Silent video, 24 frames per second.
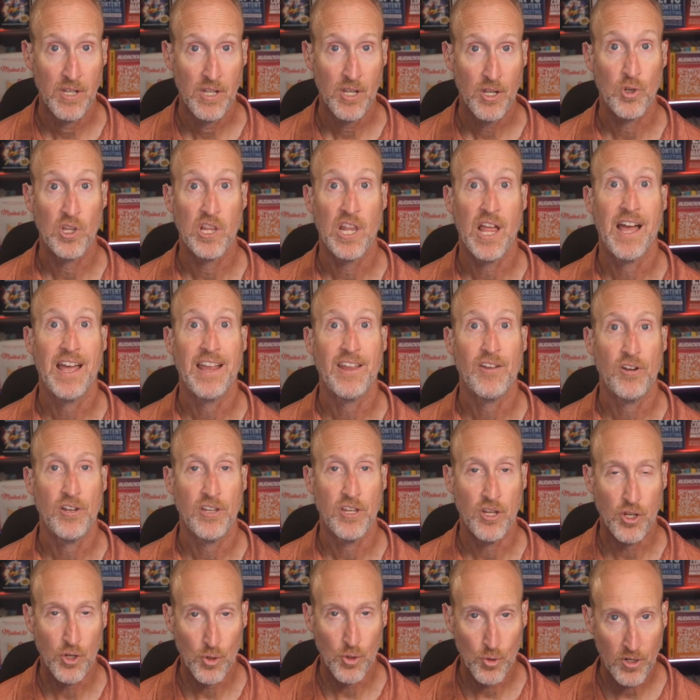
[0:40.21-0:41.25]
Rely
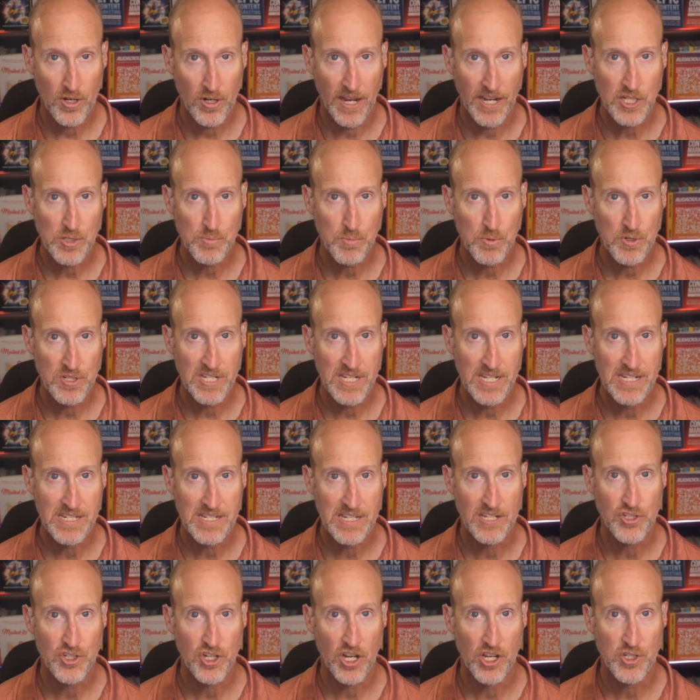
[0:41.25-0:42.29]
on your expertise
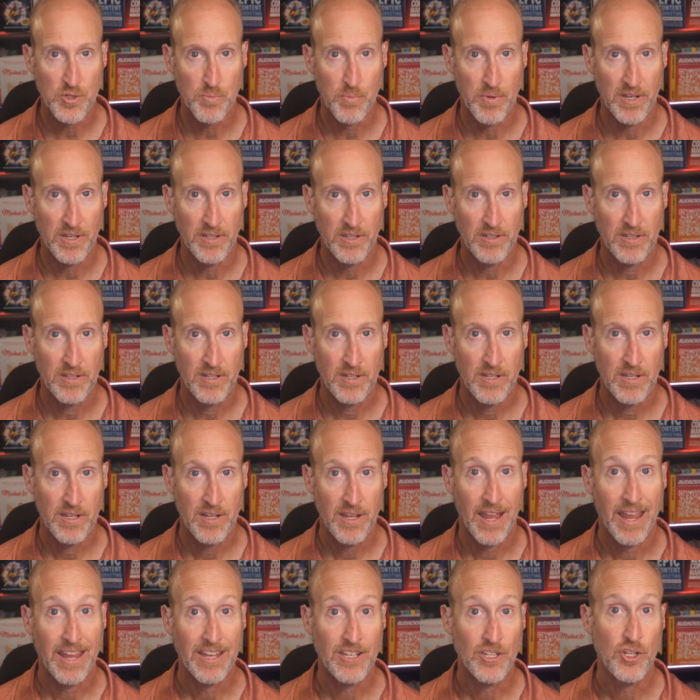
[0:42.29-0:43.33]
and judgment,
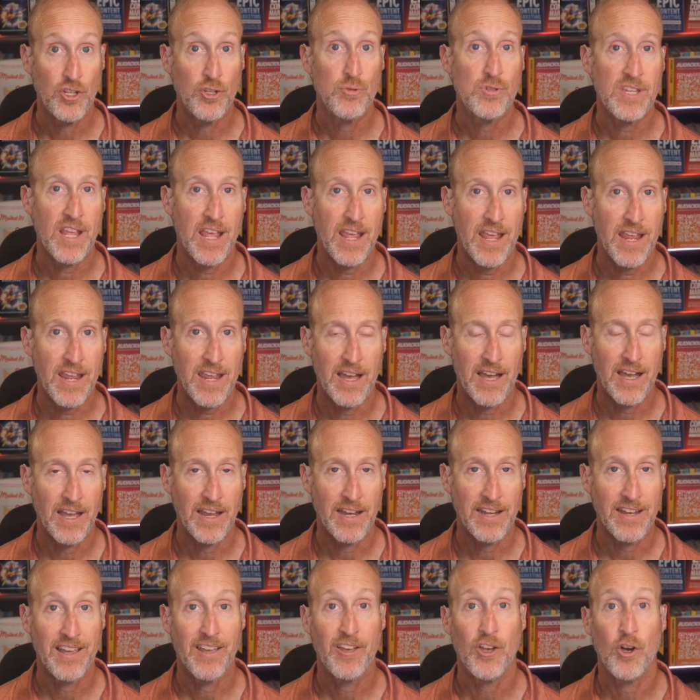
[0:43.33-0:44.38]
and use
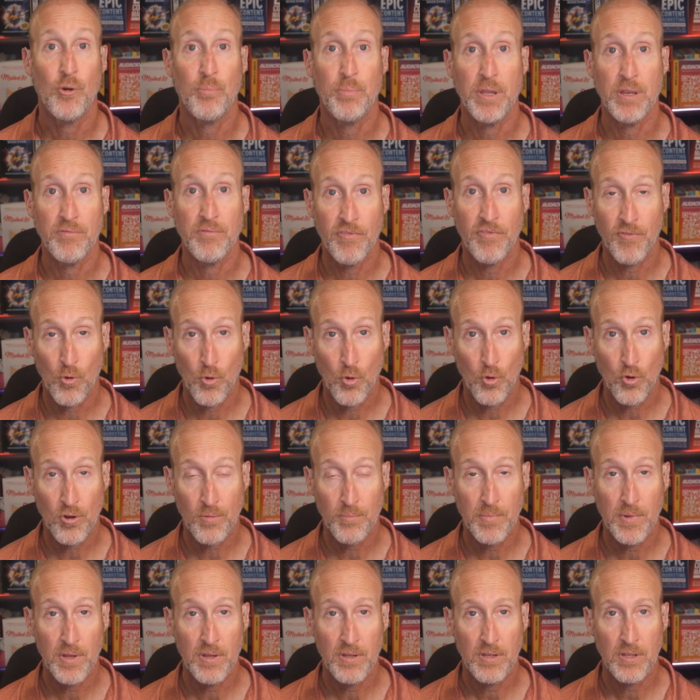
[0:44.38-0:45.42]
AI to help
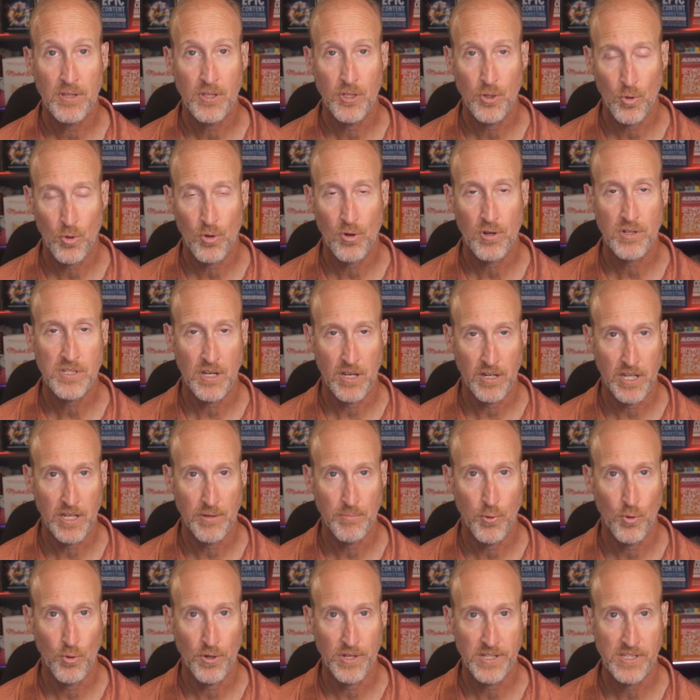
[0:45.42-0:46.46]
inform your talking
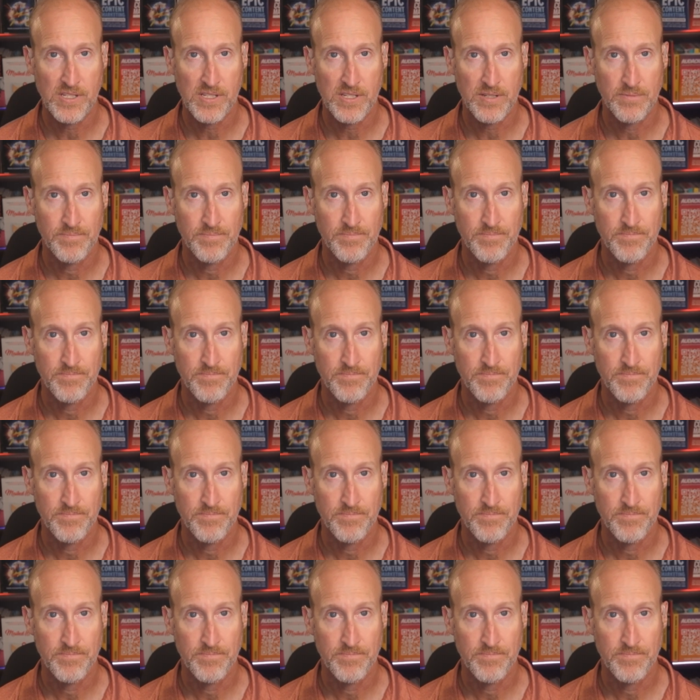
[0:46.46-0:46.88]
points.